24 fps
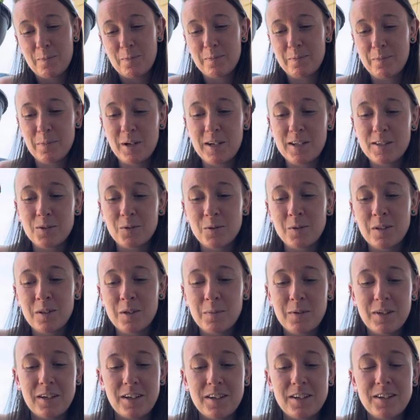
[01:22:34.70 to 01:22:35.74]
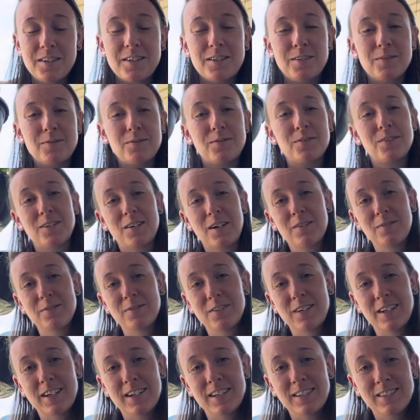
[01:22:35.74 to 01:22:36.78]
but it's only because of the
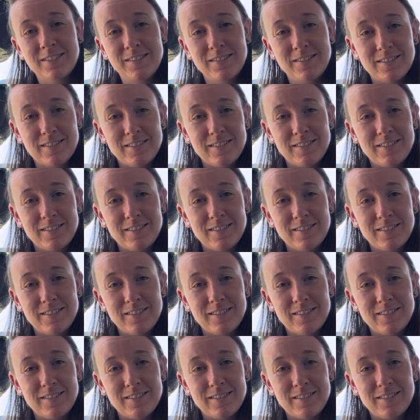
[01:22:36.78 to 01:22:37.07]
suffering